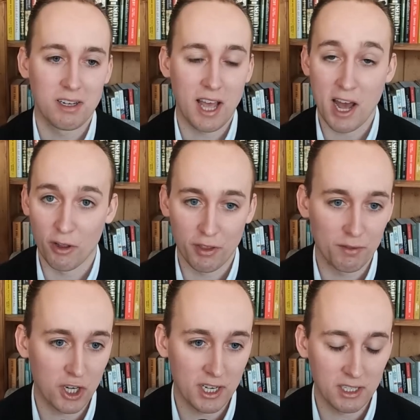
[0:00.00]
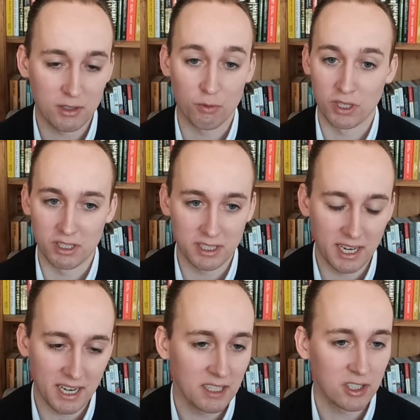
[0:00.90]
the health of Chinese real
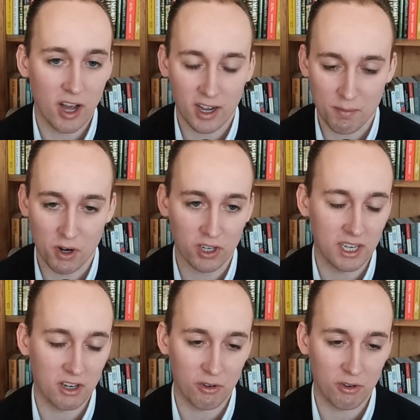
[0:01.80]
estate and stock market and